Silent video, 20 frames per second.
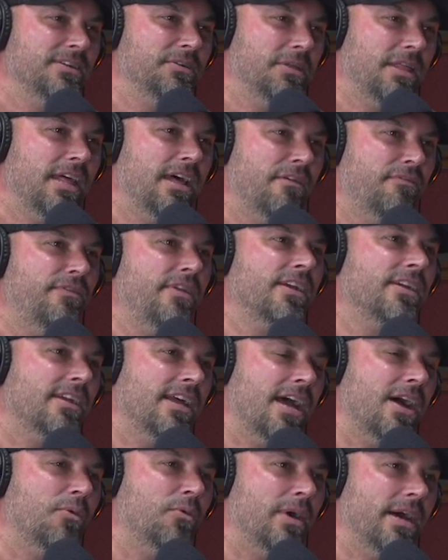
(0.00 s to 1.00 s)
So I figured
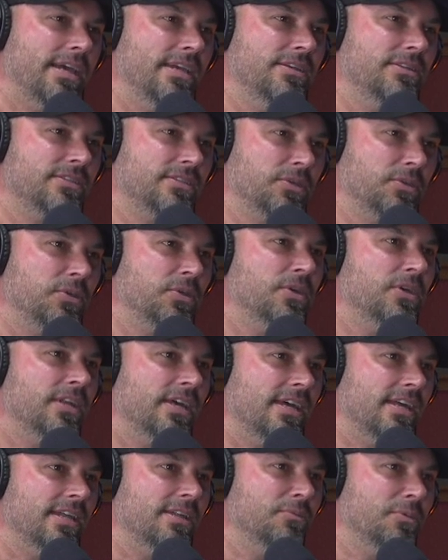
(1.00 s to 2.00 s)
out why he's so good
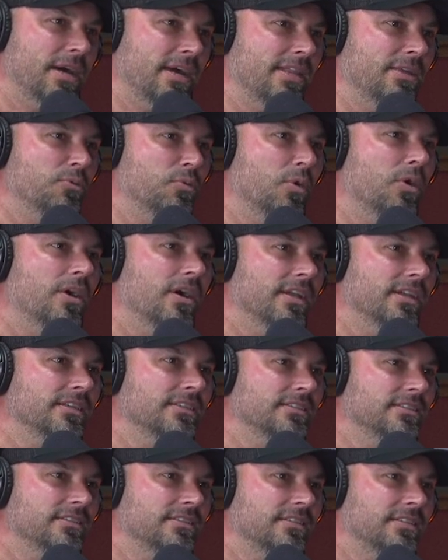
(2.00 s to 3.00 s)
at it, why he won.
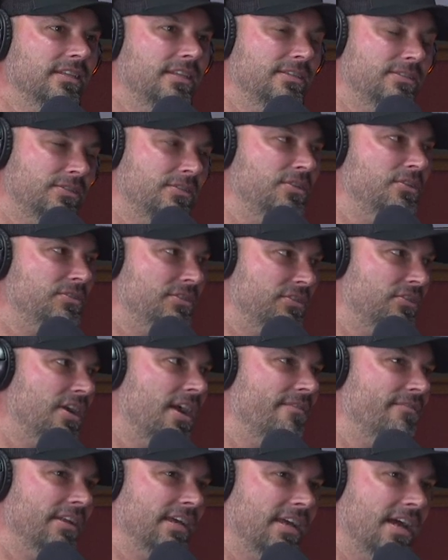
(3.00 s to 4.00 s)
He's used to
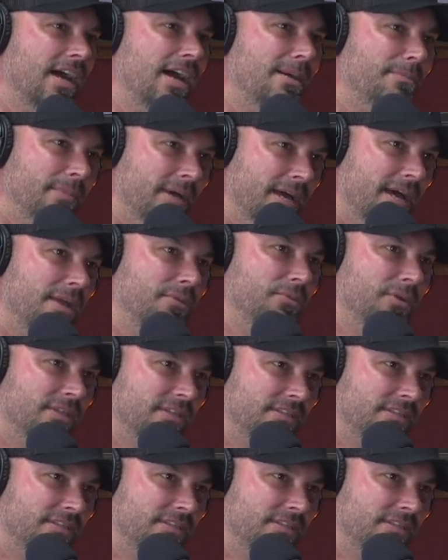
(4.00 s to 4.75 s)
driving a combine with